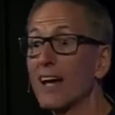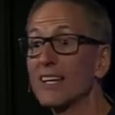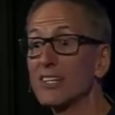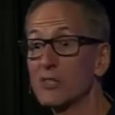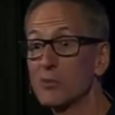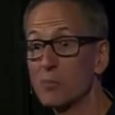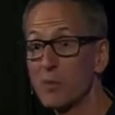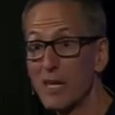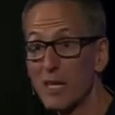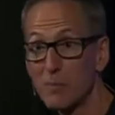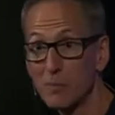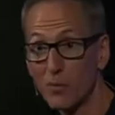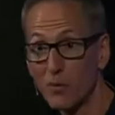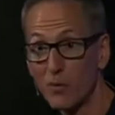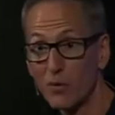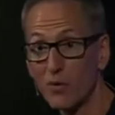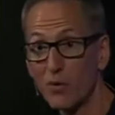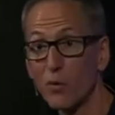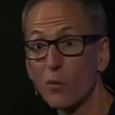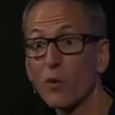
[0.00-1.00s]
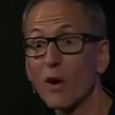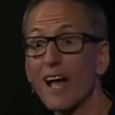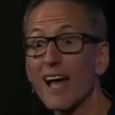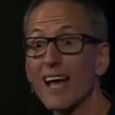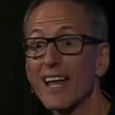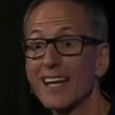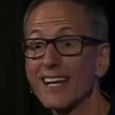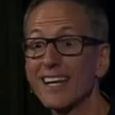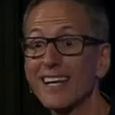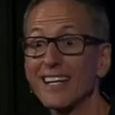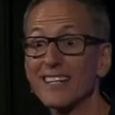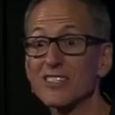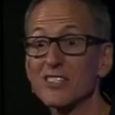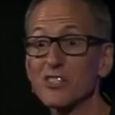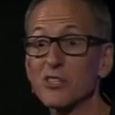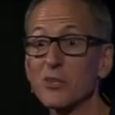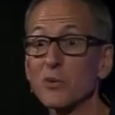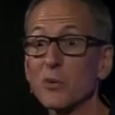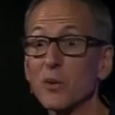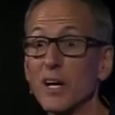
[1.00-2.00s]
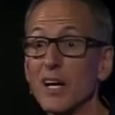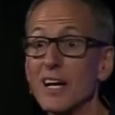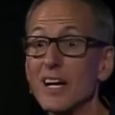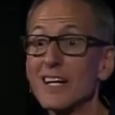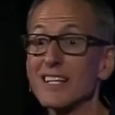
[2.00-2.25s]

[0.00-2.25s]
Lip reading: and His people were heading into